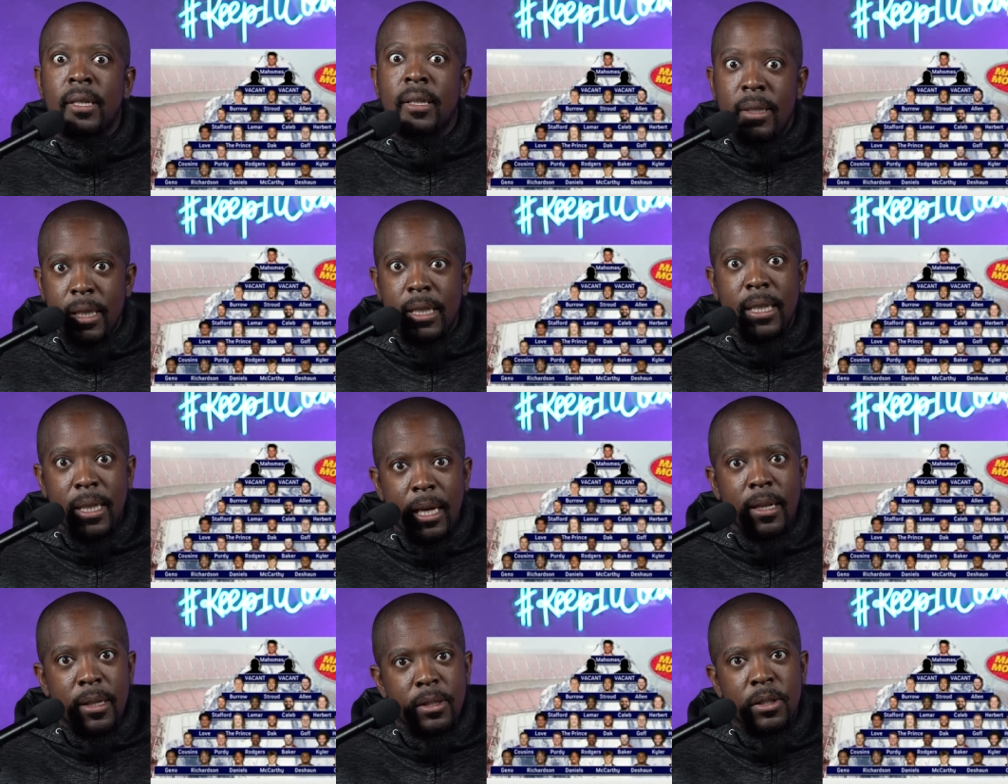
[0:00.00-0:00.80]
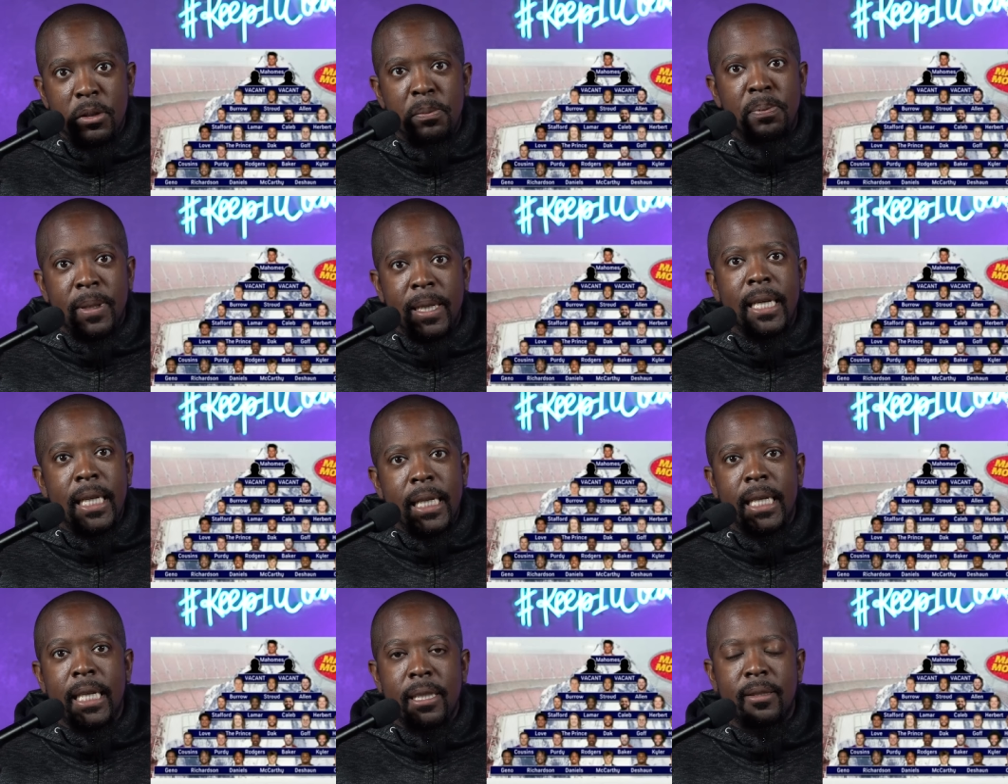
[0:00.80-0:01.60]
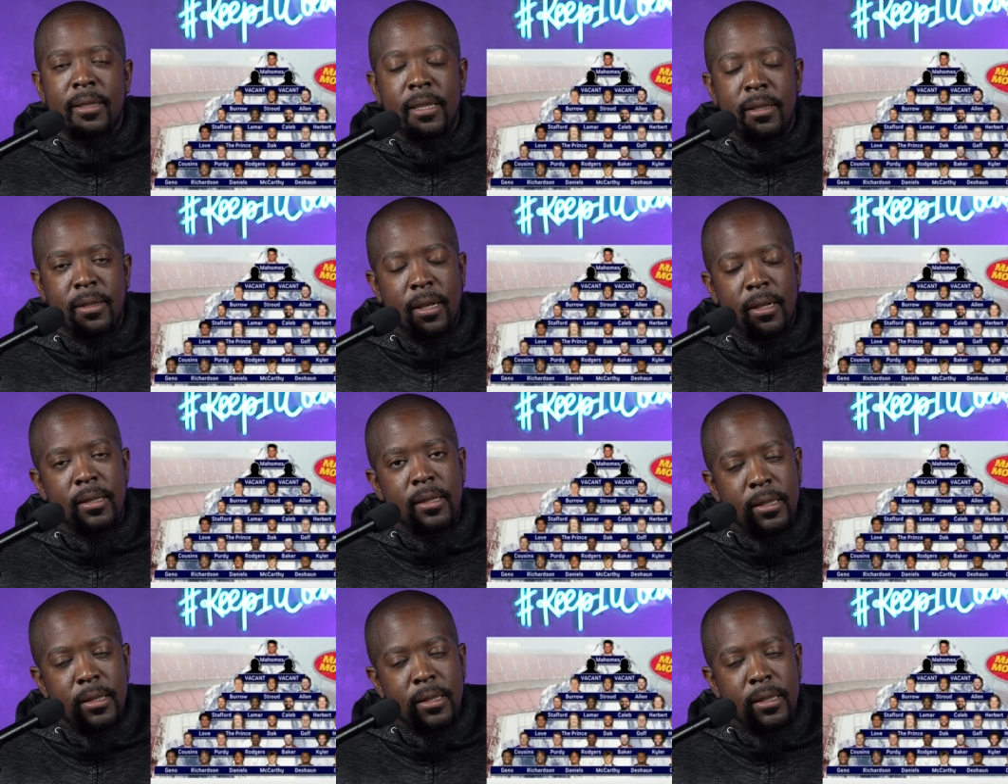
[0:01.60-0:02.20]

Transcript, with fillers: they kind of do play against each other,